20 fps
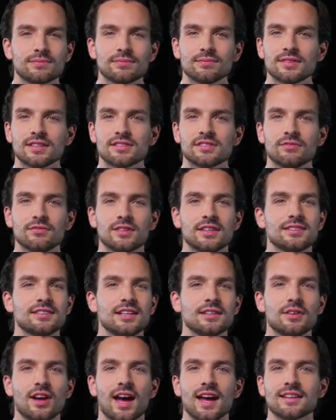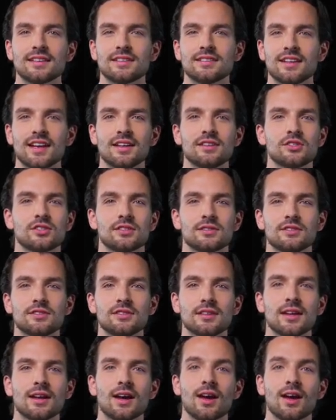These events have heightened tensions,